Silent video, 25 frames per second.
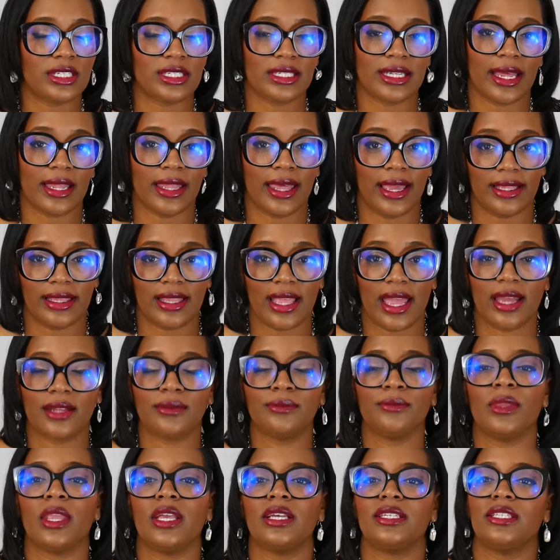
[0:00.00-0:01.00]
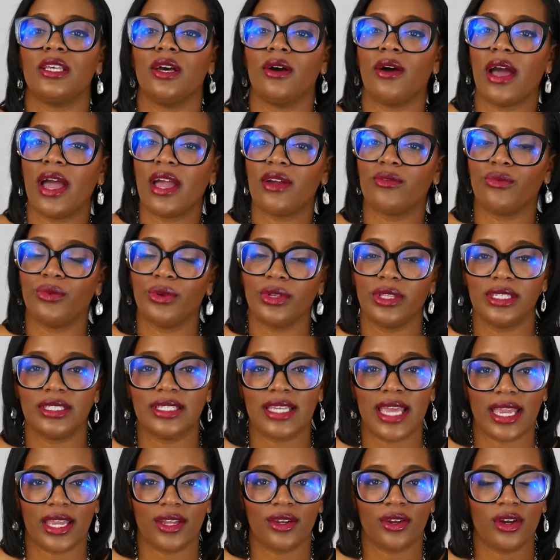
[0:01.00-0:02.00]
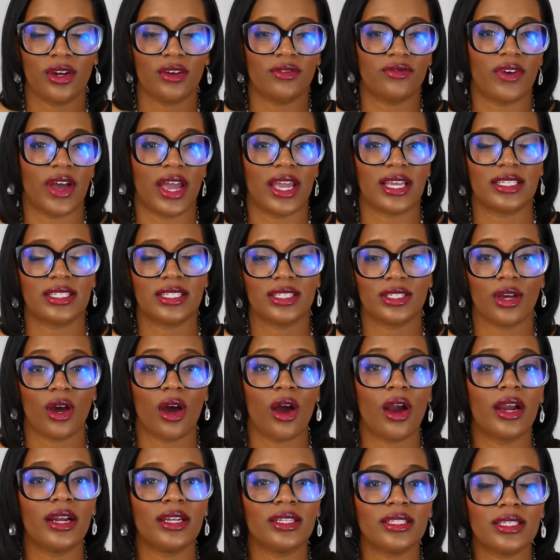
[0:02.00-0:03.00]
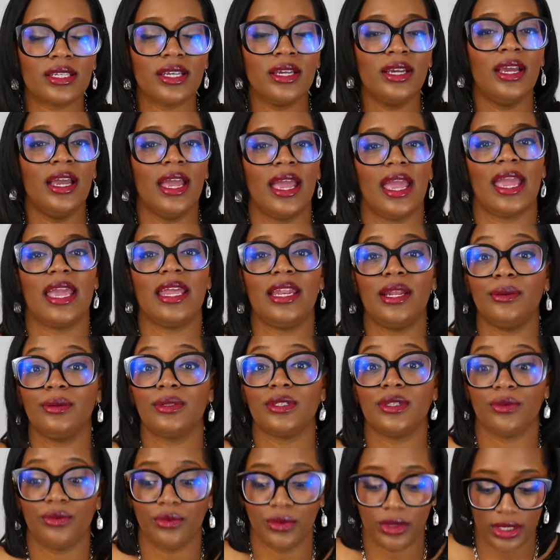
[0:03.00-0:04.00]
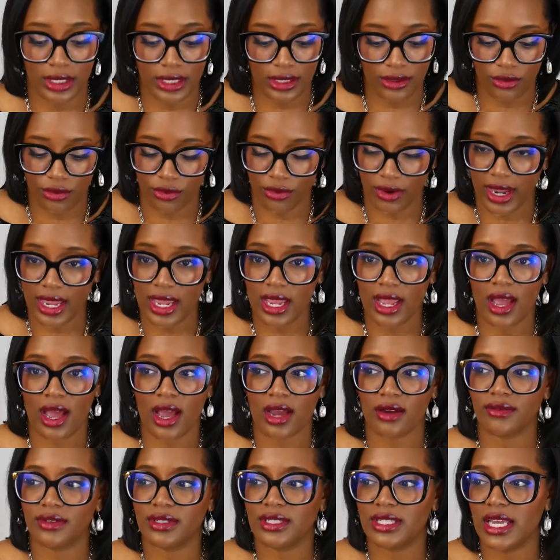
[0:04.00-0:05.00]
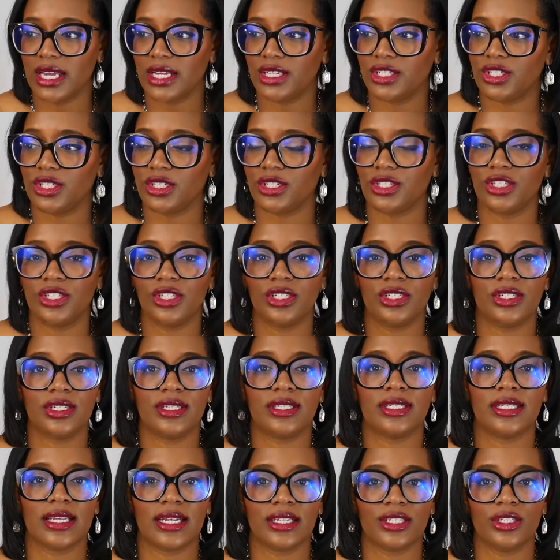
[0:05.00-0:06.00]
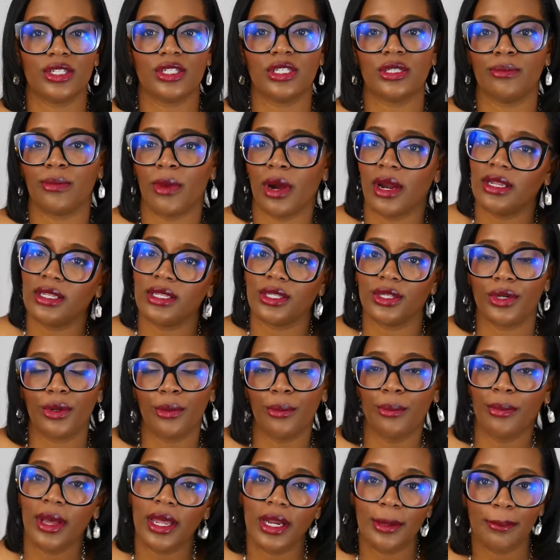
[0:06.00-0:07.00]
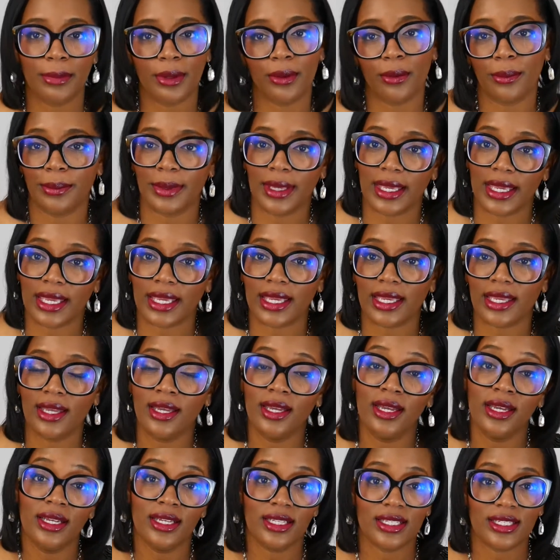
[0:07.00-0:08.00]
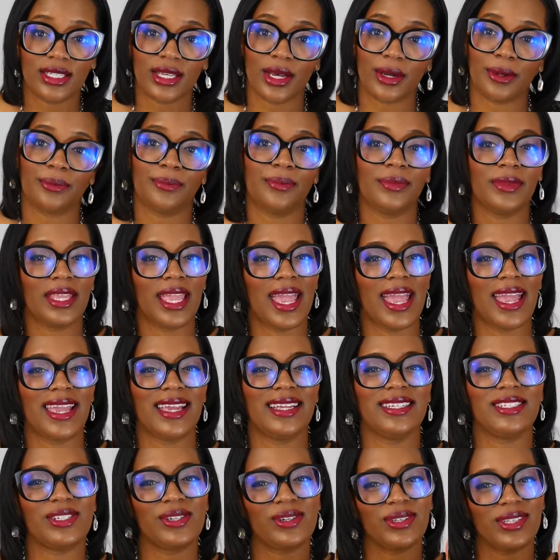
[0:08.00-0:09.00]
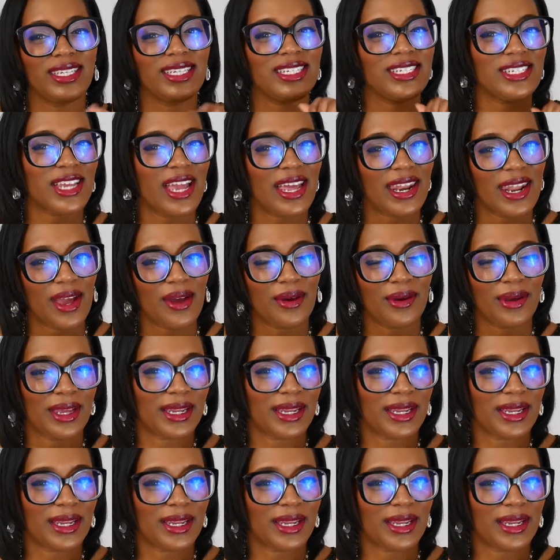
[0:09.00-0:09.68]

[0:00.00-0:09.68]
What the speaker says: it's not like that. So I've really taken her advice to heart, and it was a really great conversation. She's just such a smart little bumblebee. So, yay, Julie, shout out,